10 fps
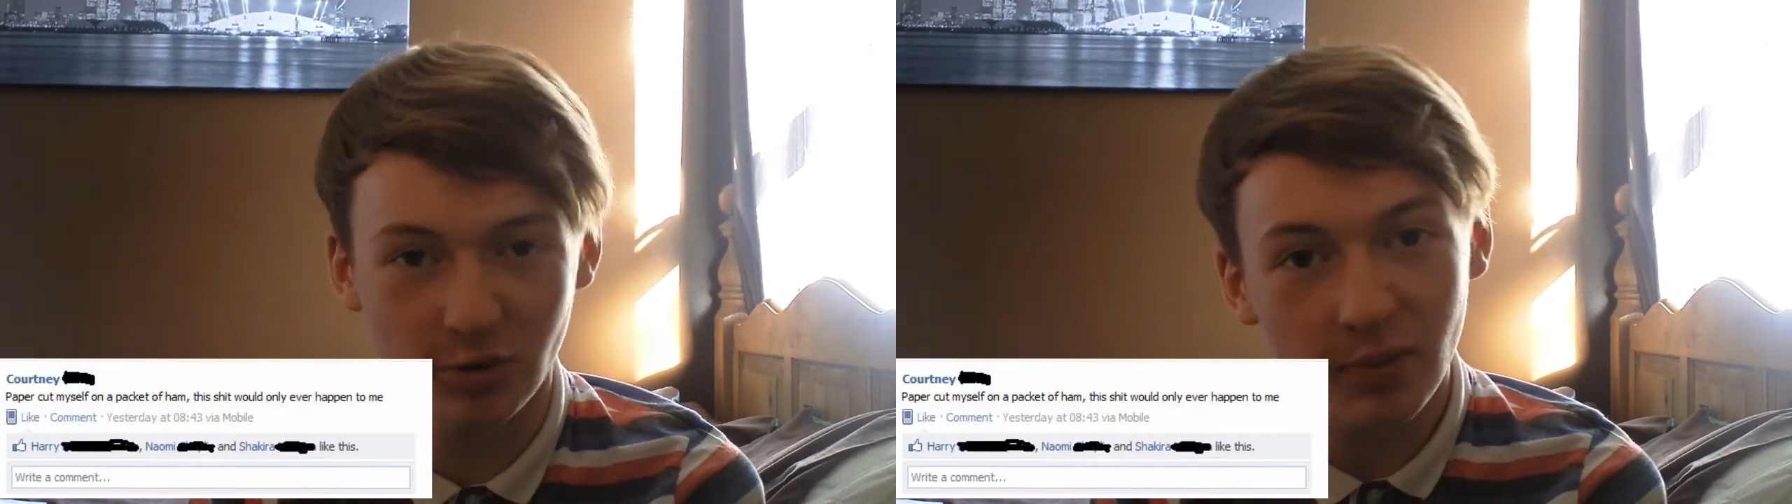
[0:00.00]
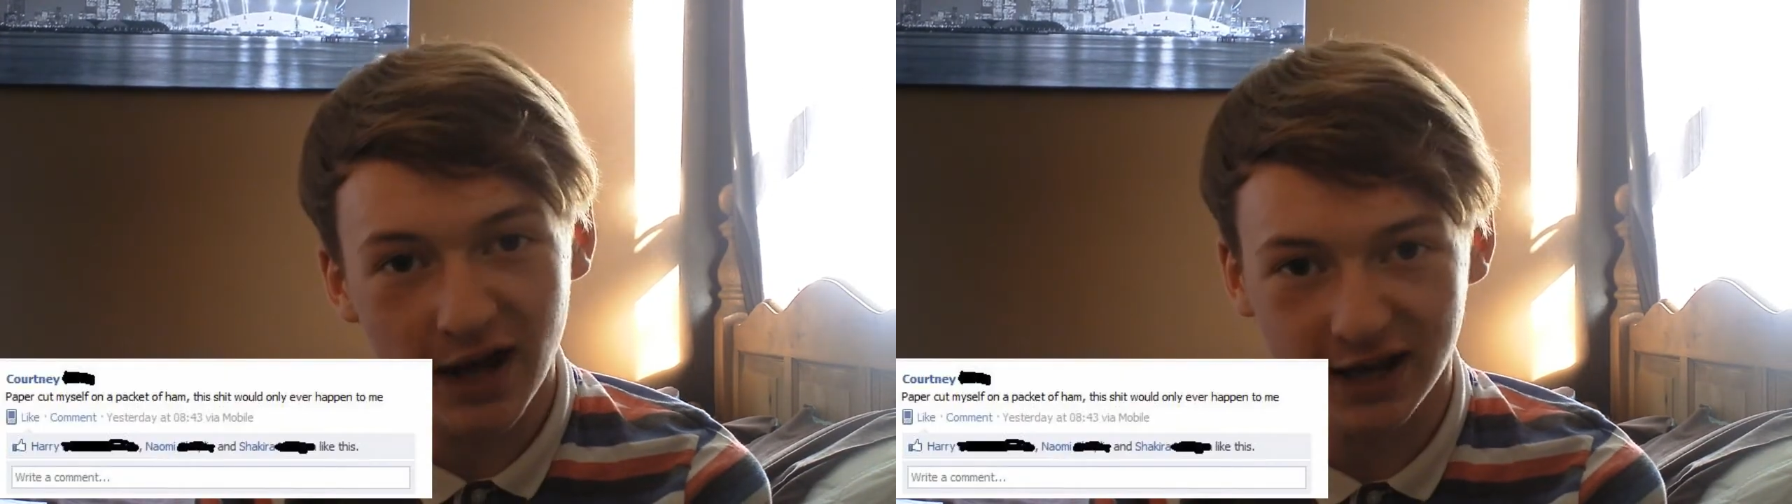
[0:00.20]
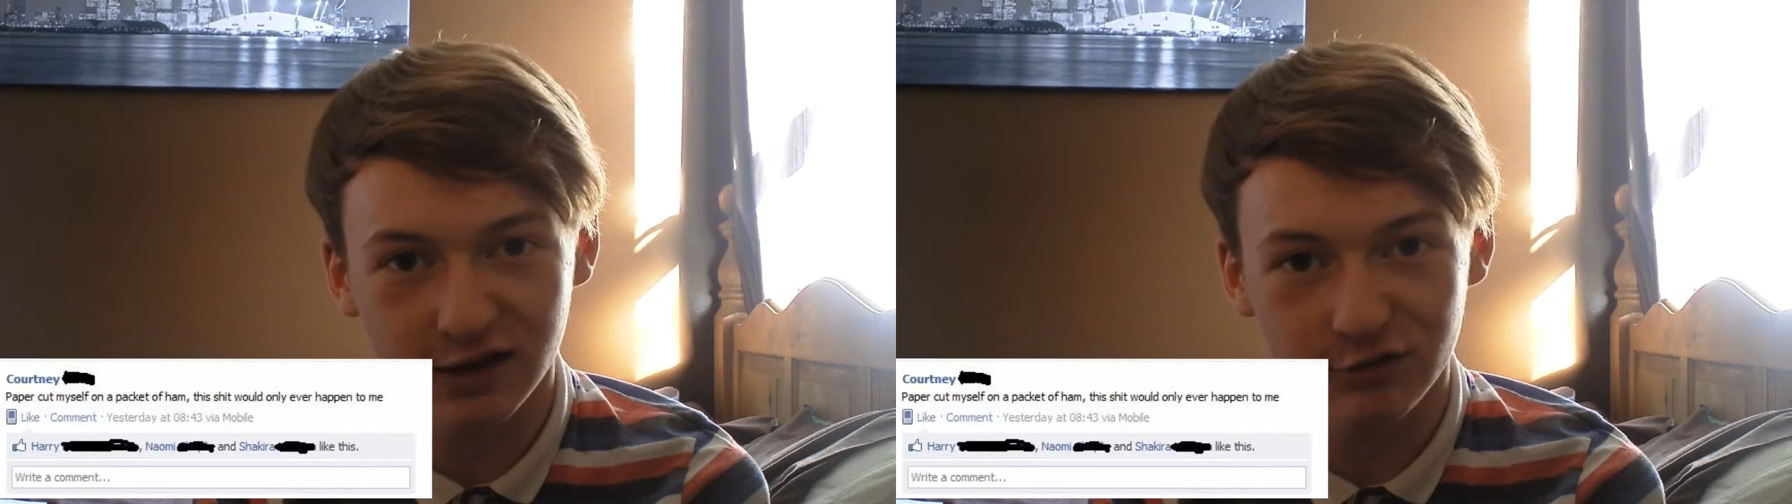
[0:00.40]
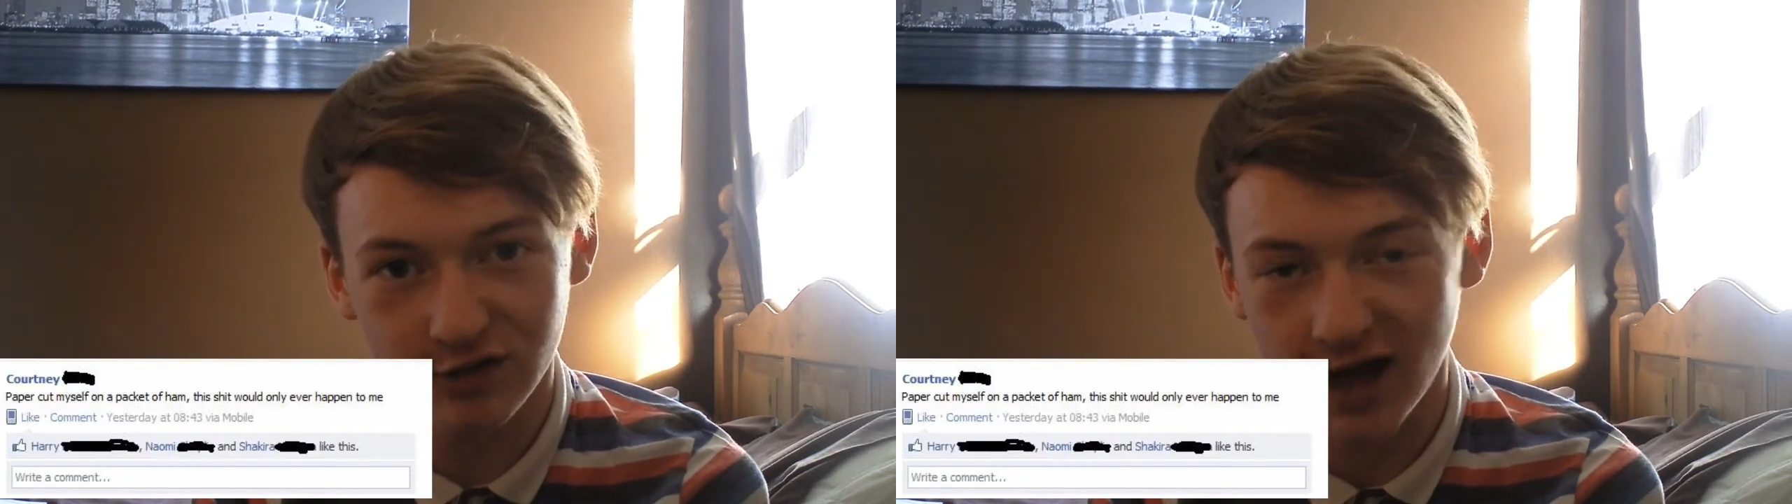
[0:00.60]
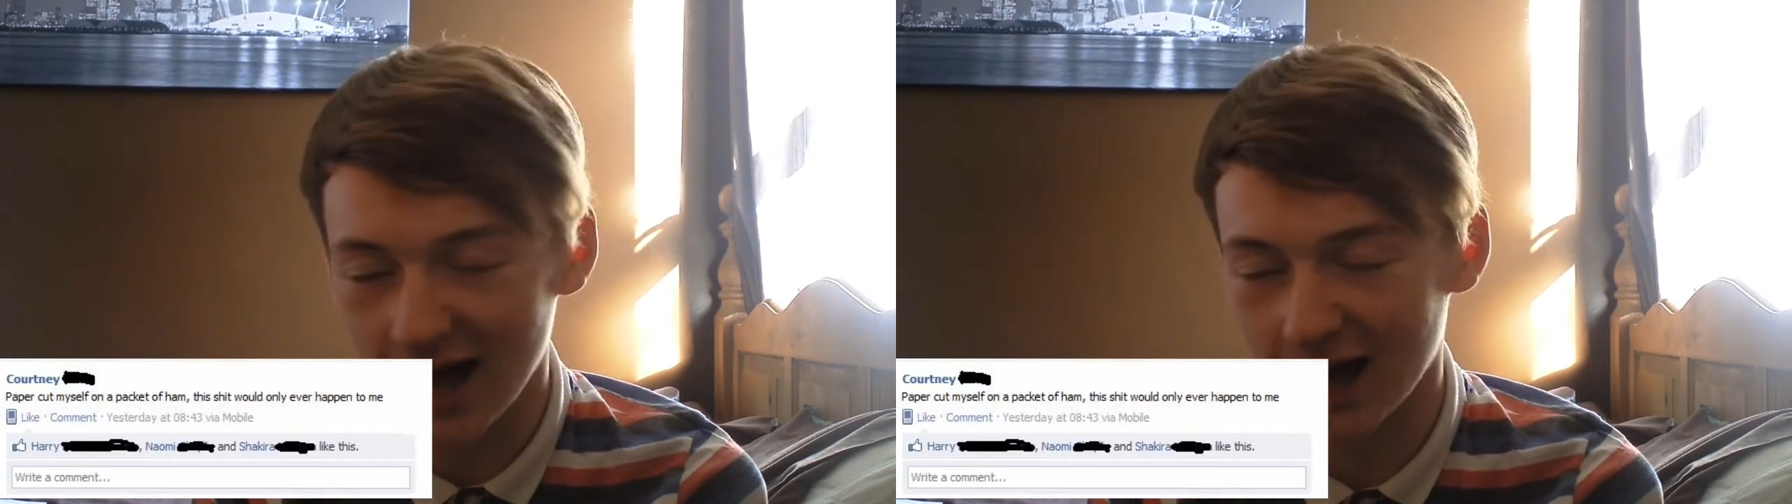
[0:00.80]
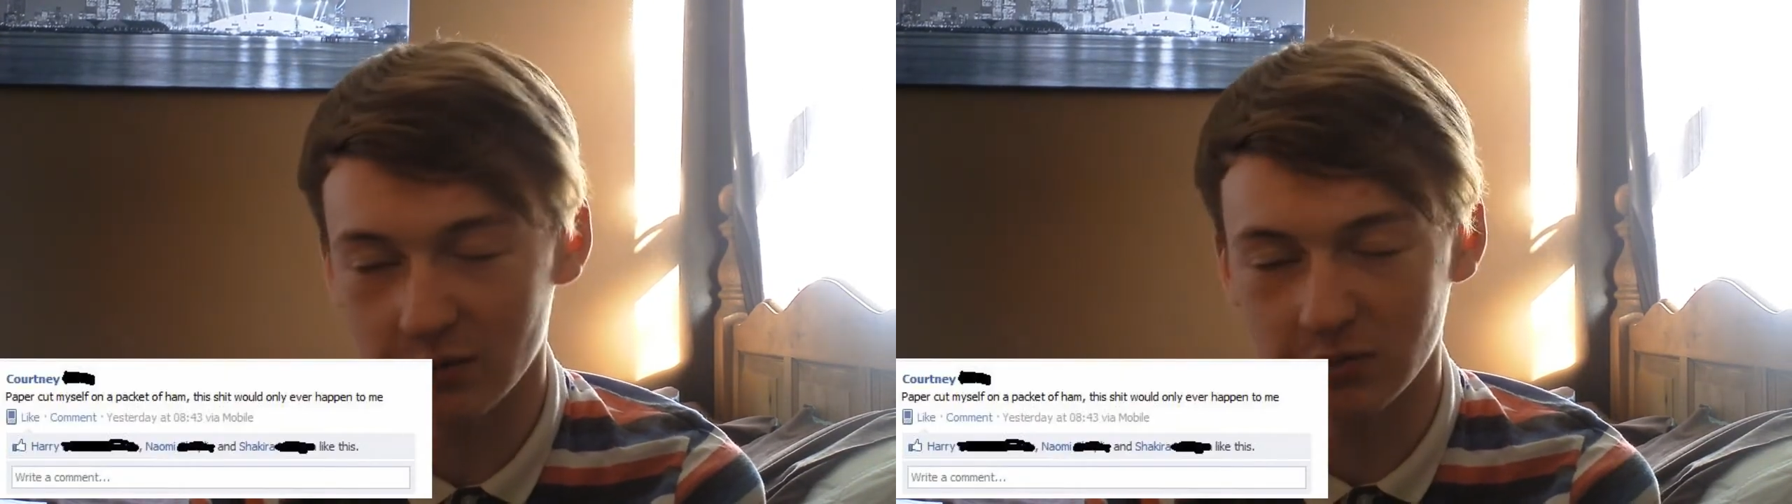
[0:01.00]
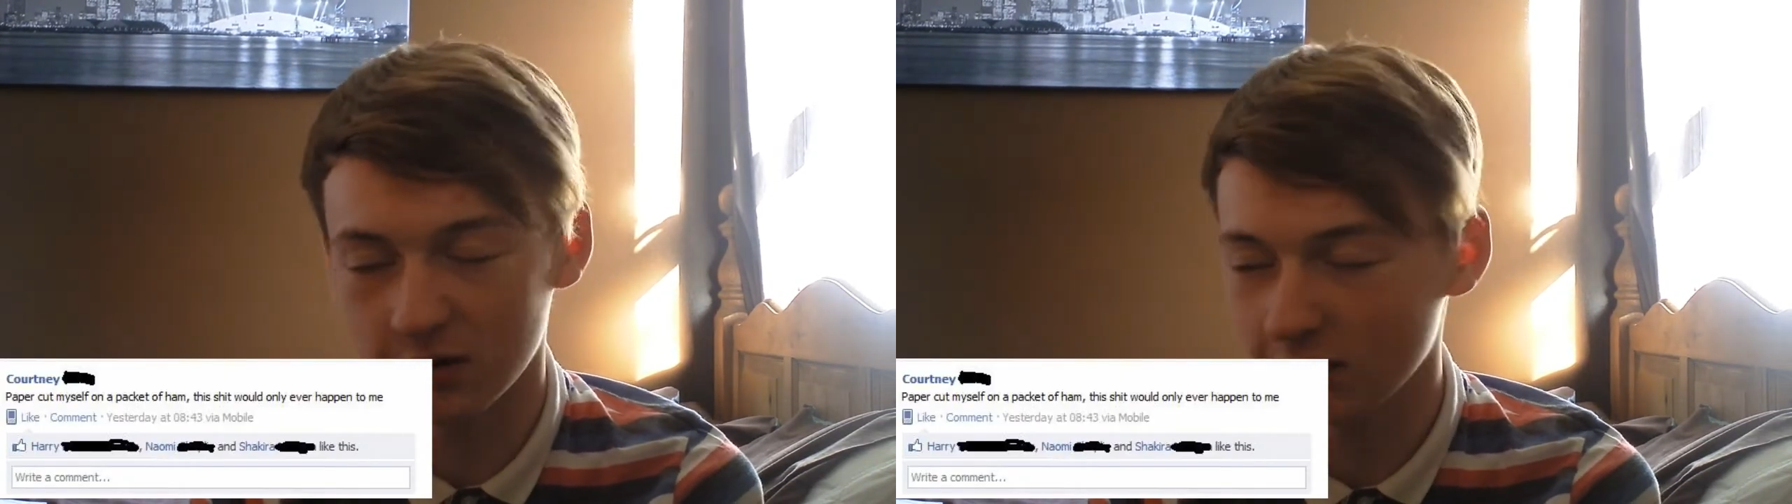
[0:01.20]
a packet of ham.